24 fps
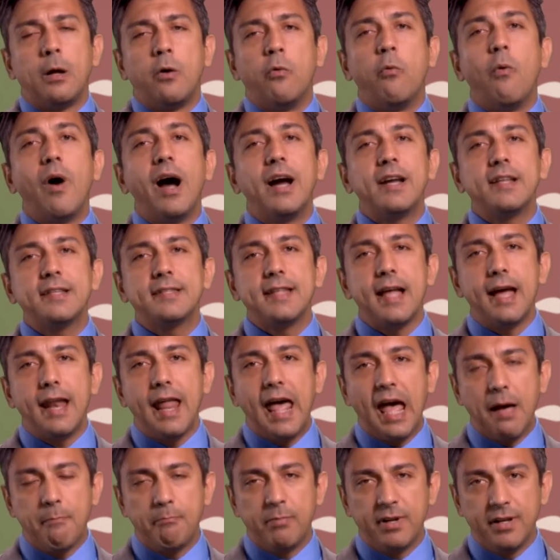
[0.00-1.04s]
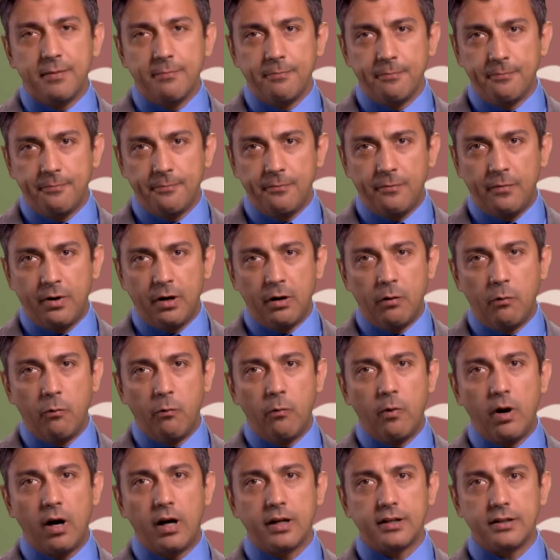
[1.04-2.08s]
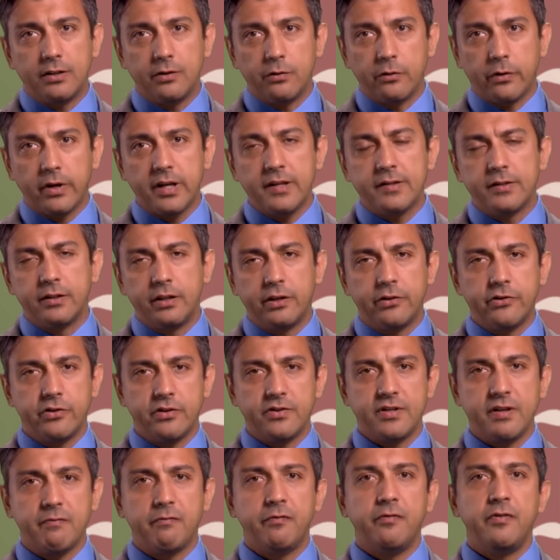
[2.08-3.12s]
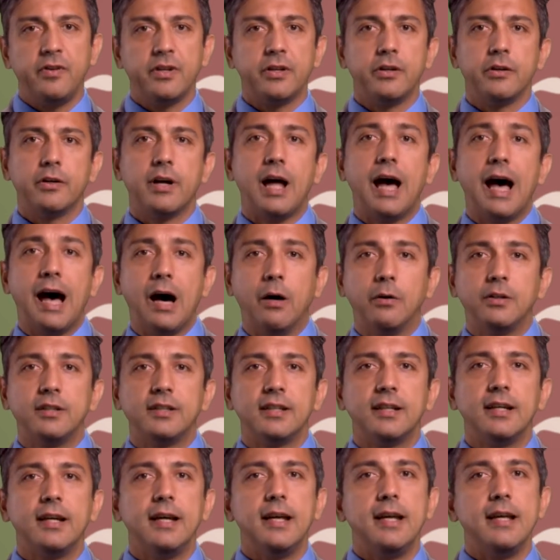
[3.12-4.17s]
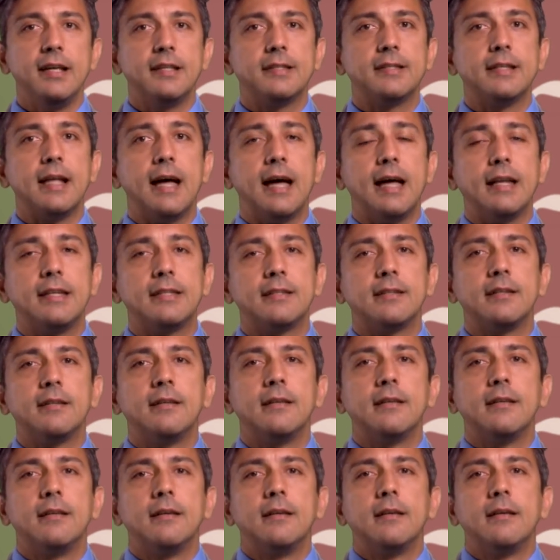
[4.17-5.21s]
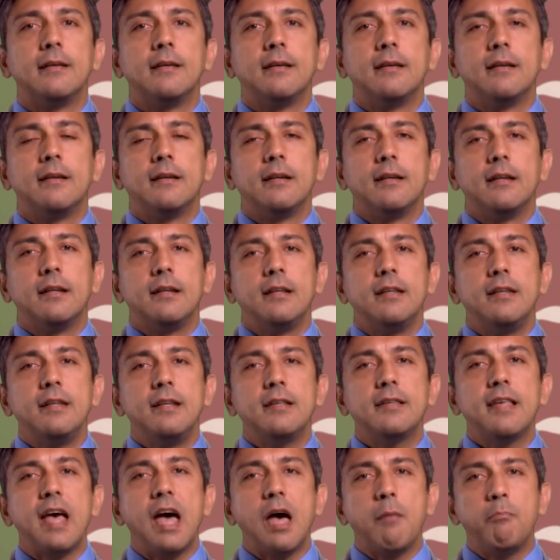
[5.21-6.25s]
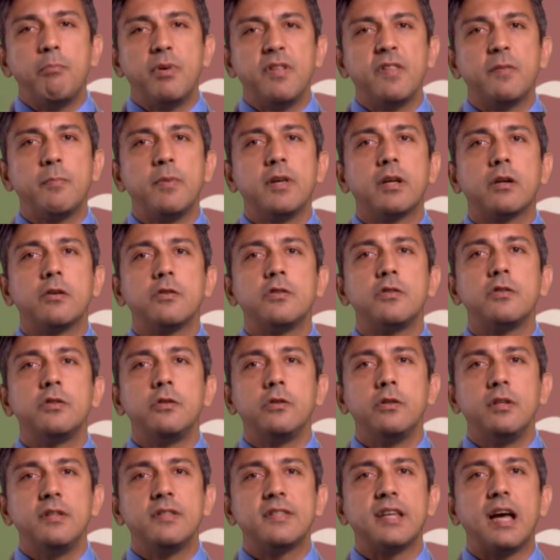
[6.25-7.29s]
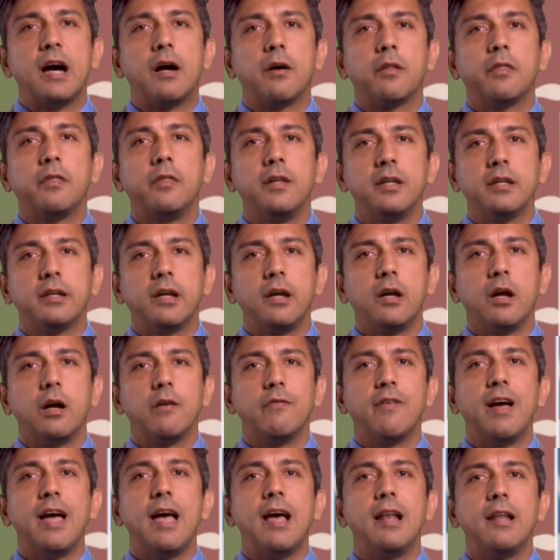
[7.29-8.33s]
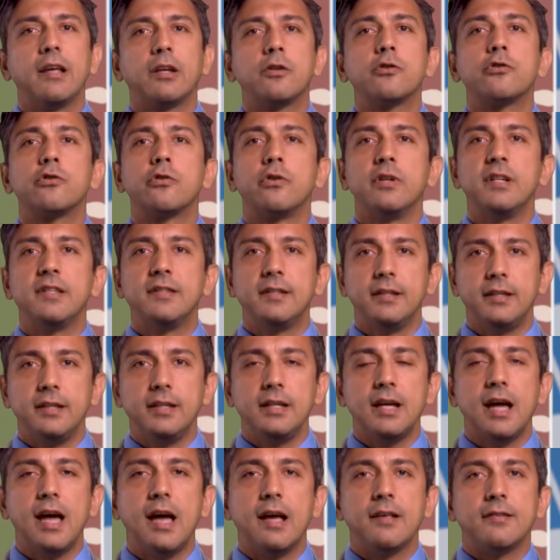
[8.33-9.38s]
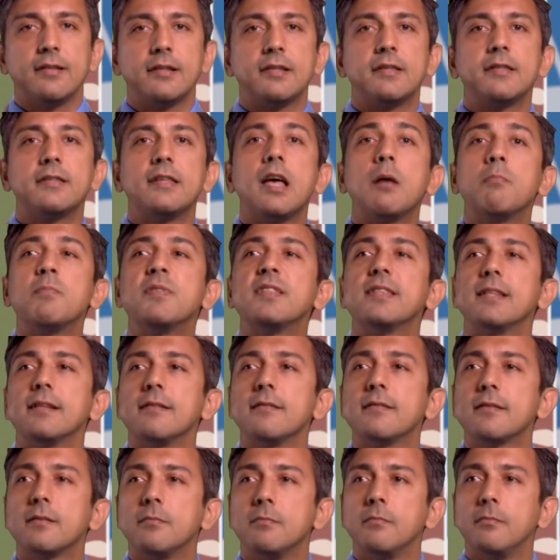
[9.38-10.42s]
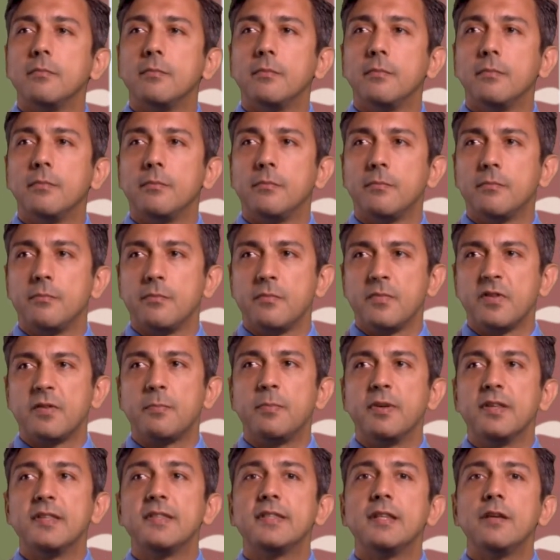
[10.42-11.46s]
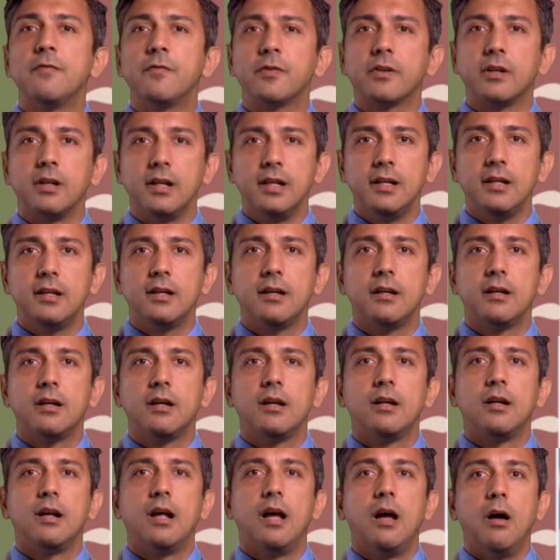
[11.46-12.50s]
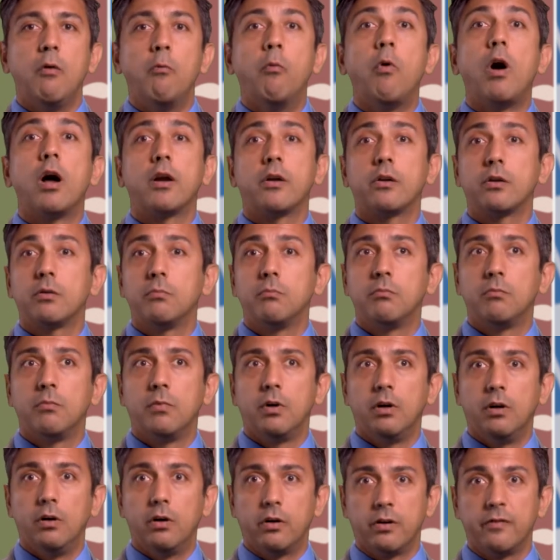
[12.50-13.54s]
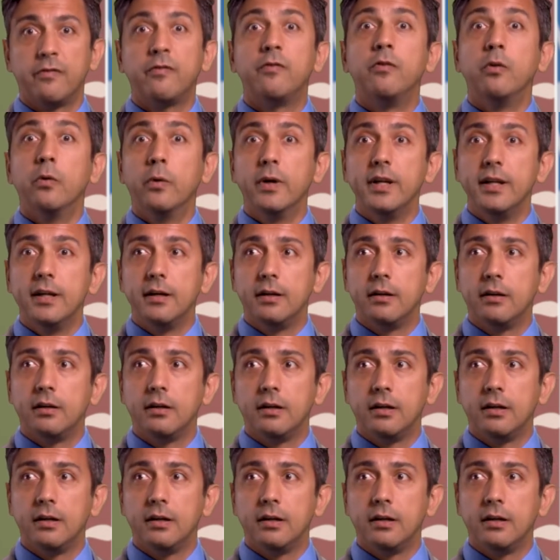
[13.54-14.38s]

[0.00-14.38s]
Why does that happen? What researchers have figured out is that this happens because students are thinking of electricity as a substance, specifically water or a fluid.